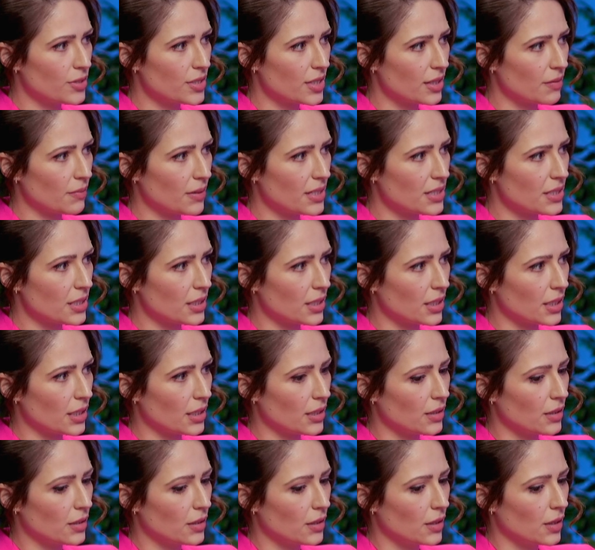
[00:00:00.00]
it immediately.
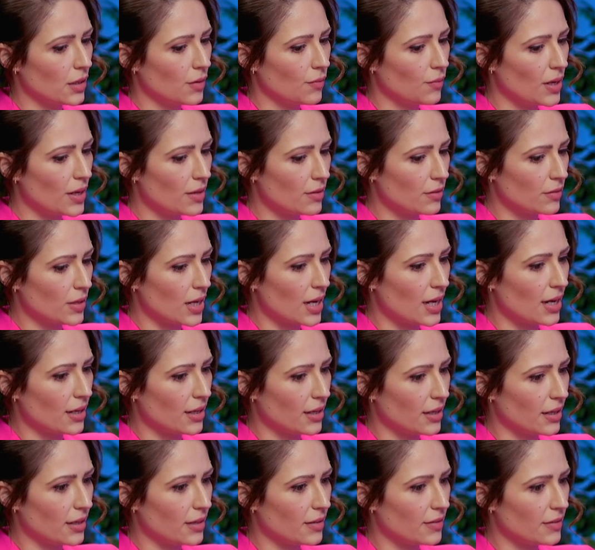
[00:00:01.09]
Mm. Well,
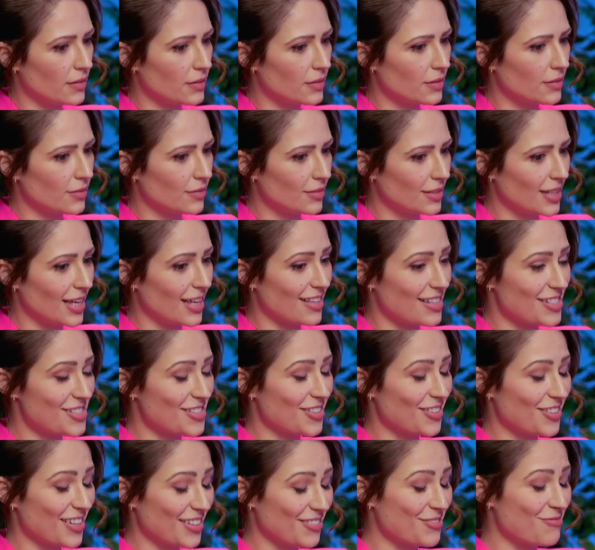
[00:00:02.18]
I yeah, that's a,
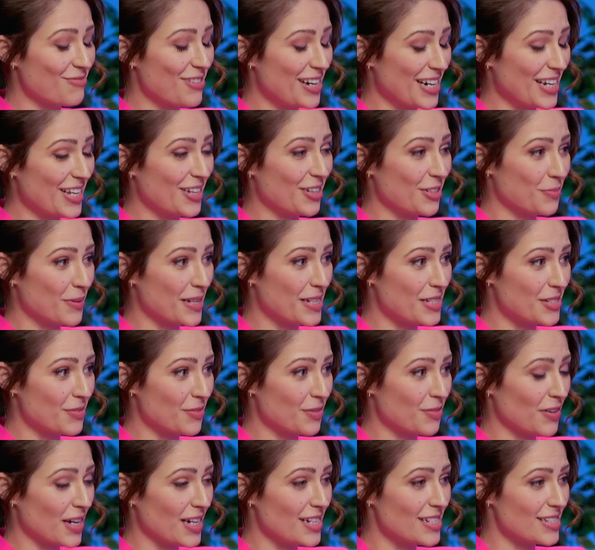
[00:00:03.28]
really good piece of
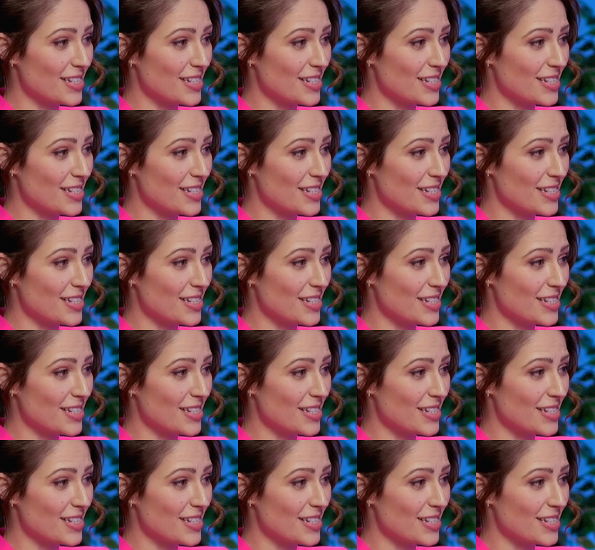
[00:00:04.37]
advice